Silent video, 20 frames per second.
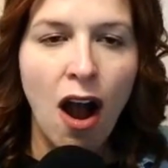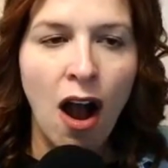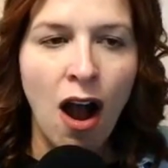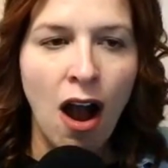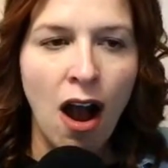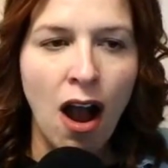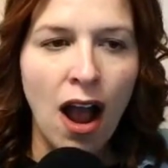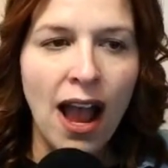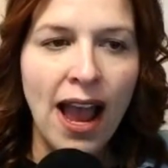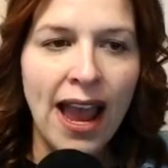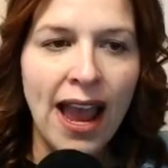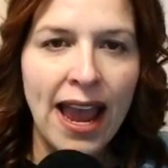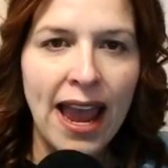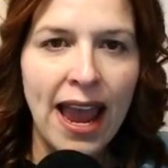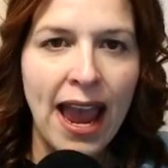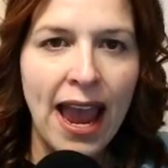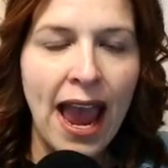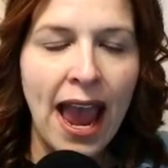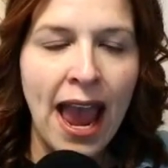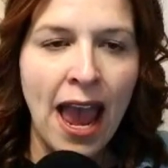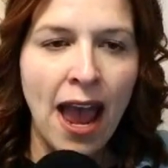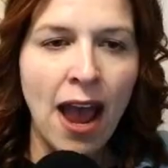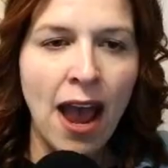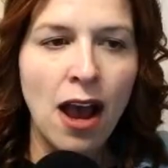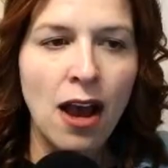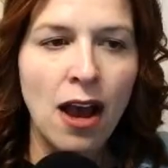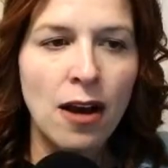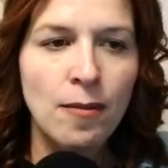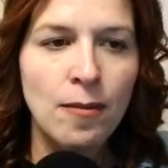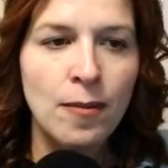I
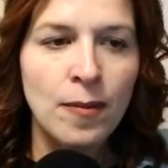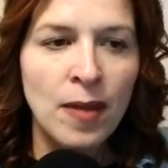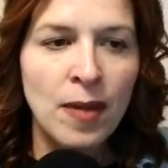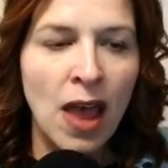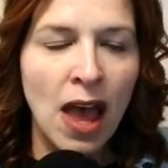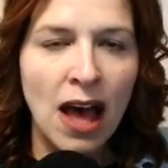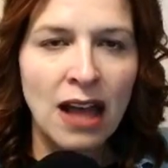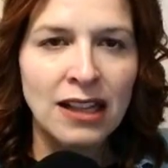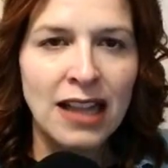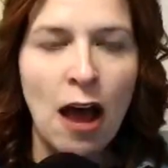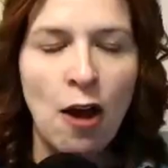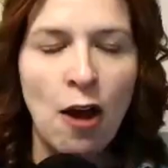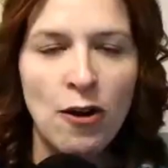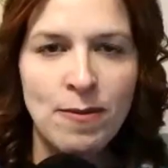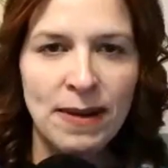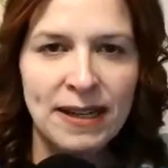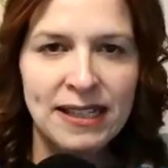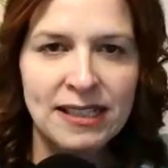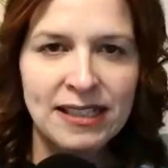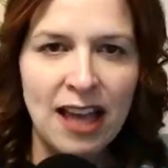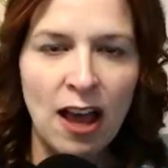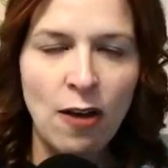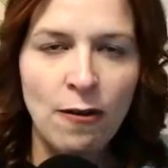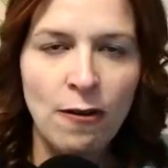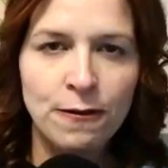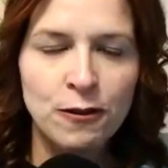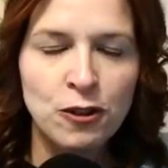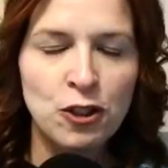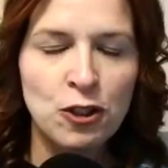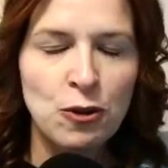am allowing
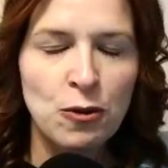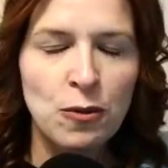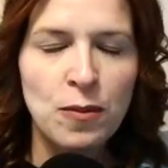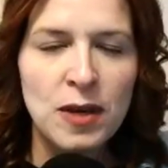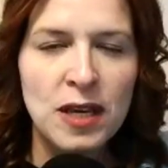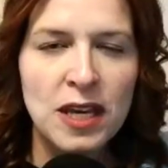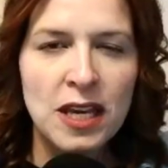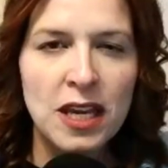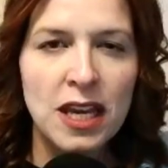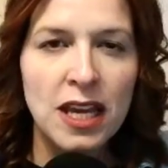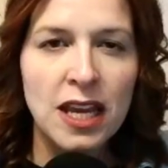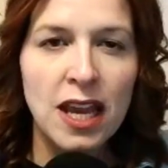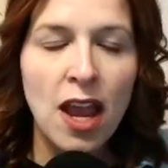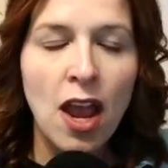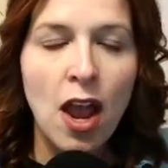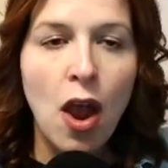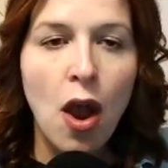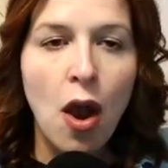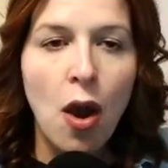myself to be